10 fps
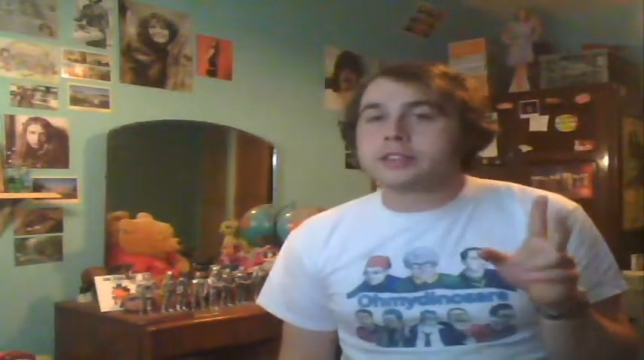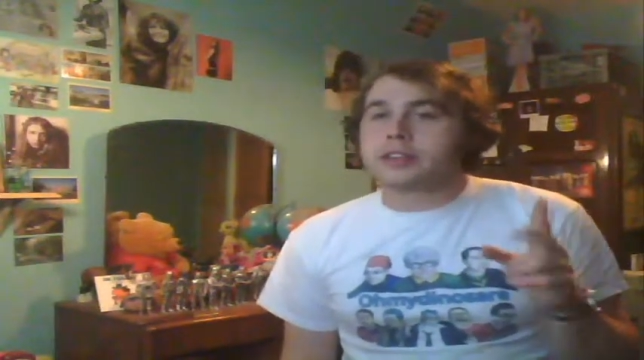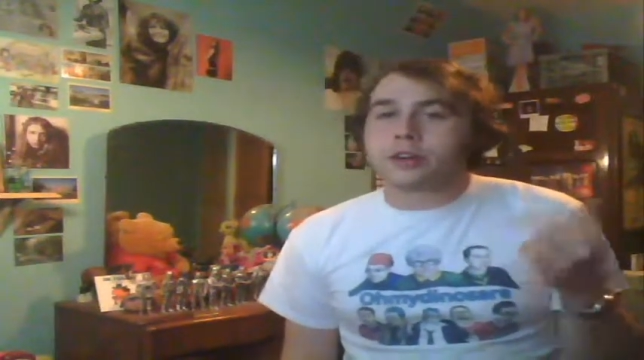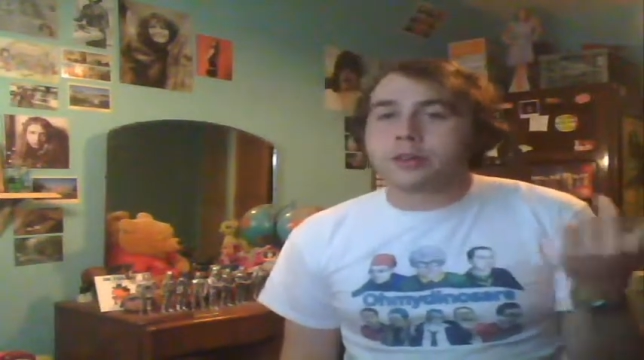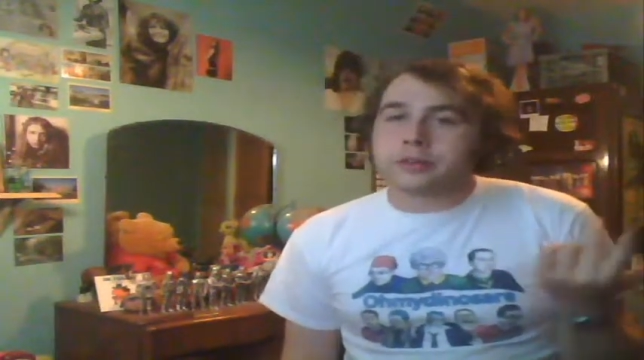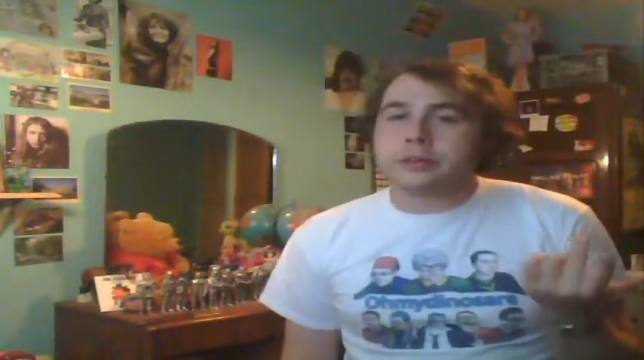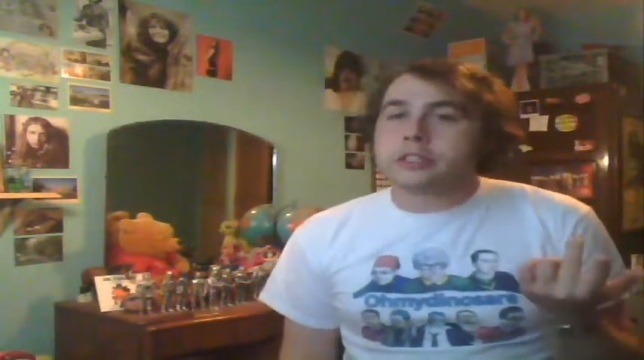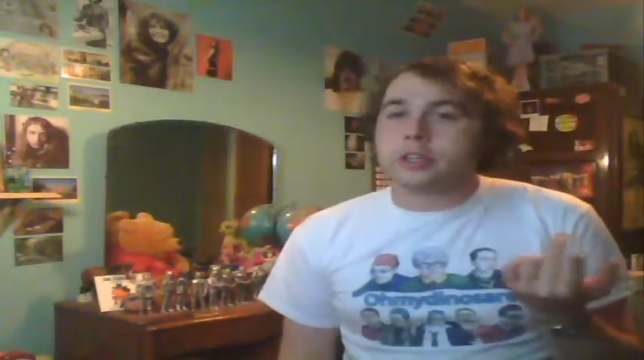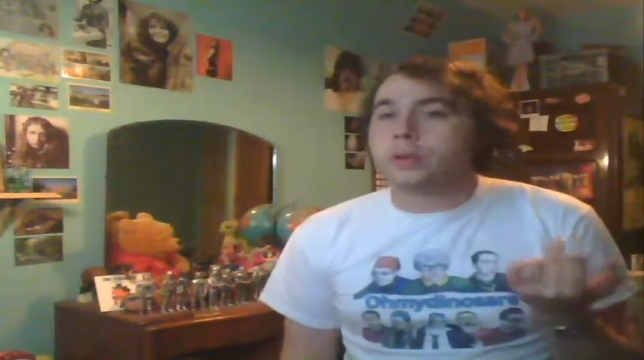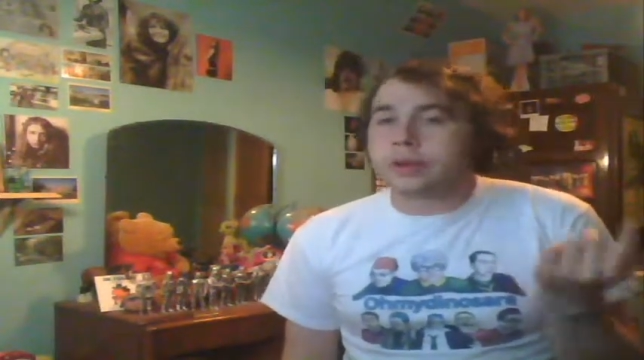and I got the
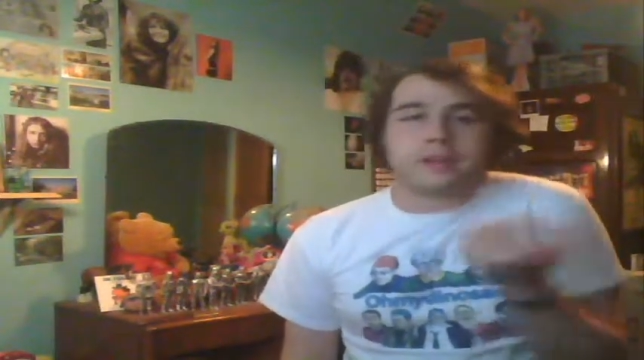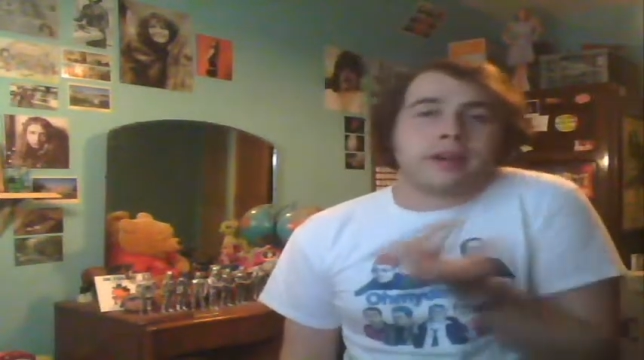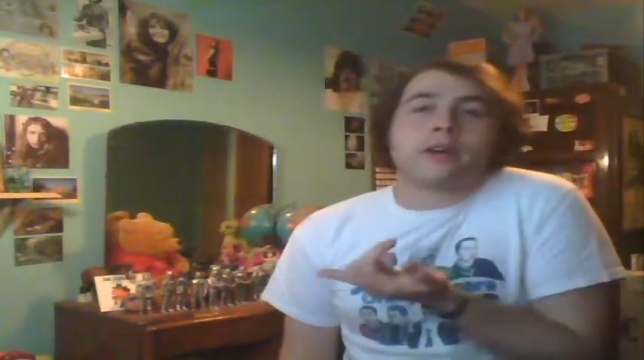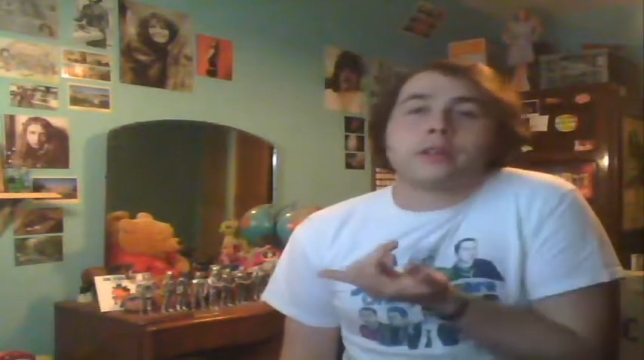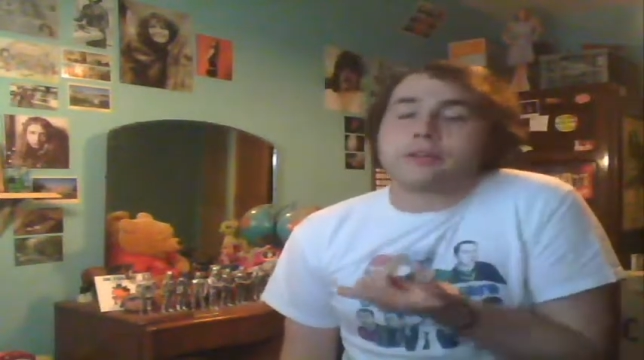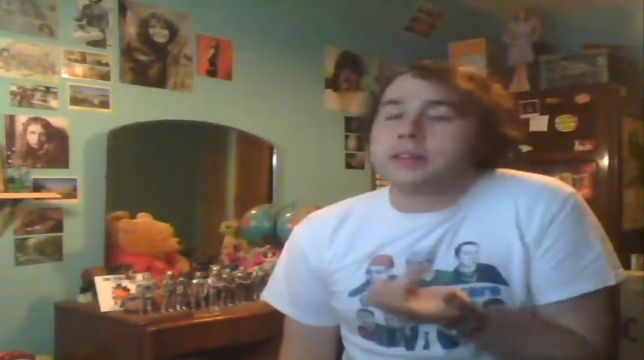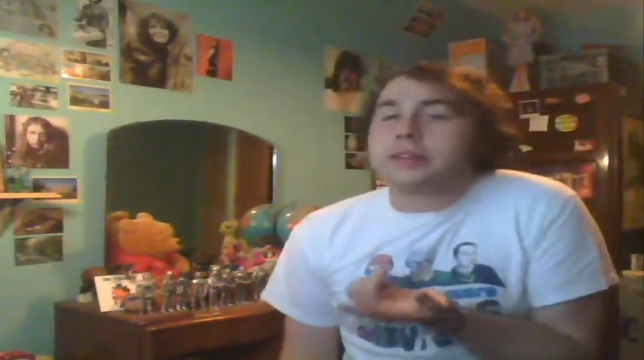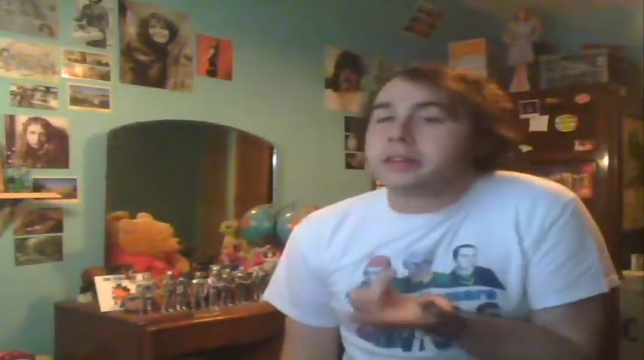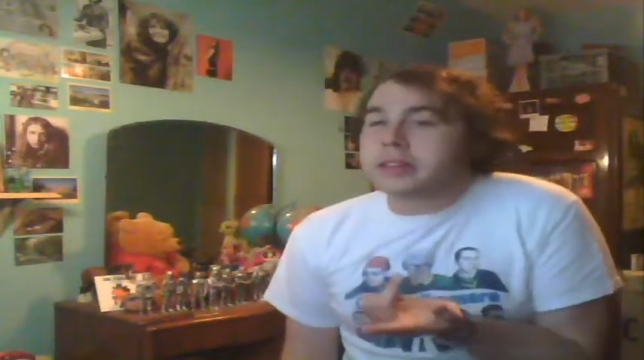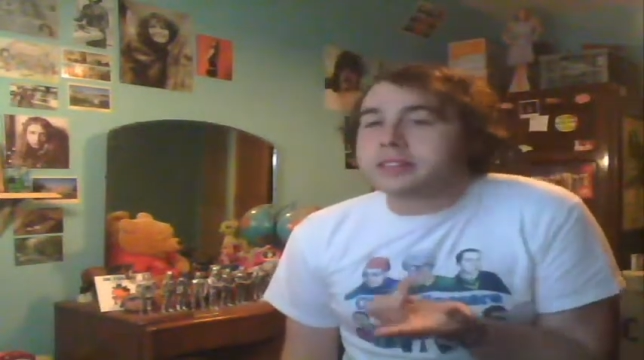original one and then got the
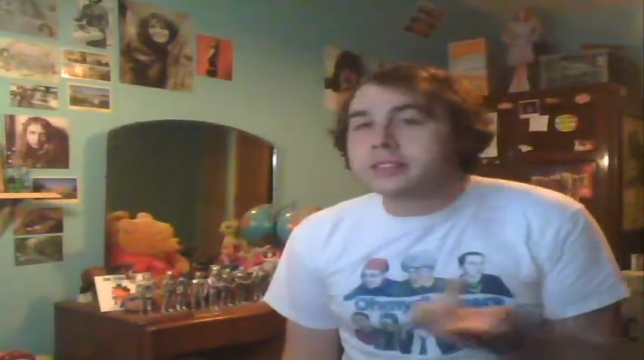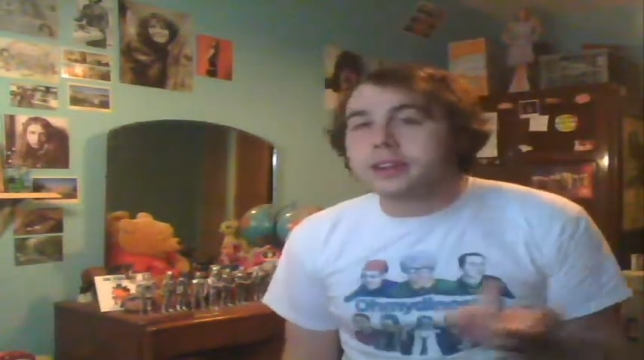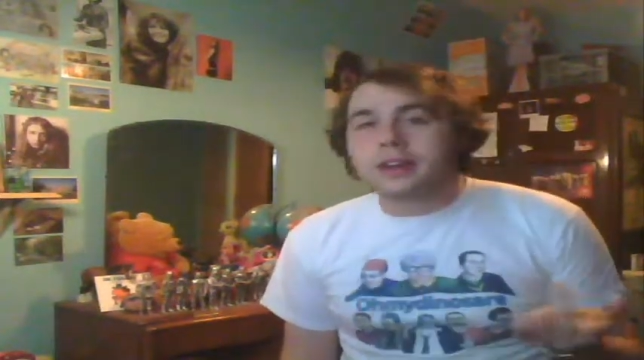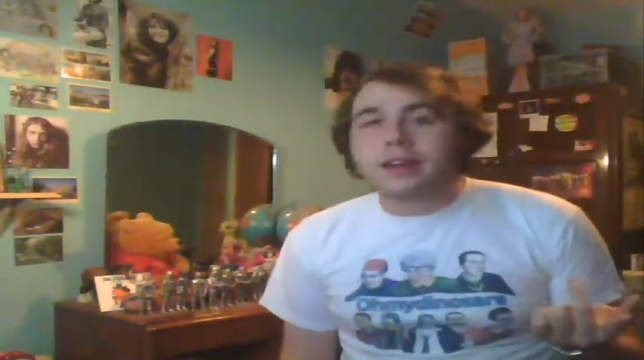re-release.